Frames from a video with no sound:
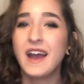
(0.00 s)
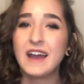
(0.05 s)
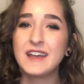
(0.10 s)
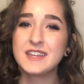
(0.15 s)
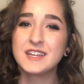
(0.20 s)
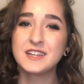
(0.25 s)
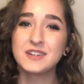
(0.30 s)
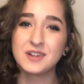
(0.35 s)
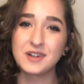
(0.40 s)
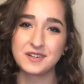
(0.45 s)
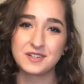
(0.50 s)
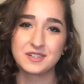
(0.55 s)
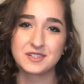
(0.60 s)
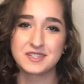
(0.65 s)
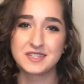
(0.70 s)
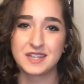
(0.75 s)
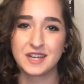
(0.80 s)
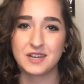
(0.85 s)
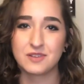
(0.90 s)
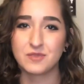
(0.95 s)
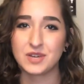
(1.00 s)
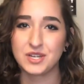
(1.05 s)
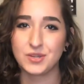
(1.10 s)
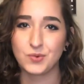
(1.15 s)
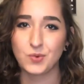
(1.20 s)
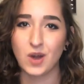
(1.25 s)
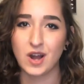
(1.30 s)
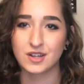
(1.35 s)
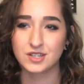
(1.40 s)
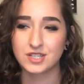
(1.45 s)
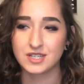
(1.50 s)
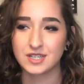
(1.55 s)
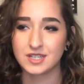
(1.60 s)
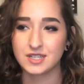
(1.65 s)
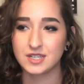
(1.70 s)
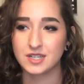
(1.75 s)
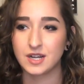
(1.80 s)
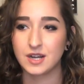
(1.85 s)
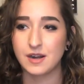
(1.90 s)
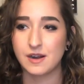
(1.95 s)
I think you'll understand when you watch
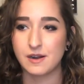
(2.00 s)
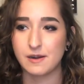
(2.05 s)
it.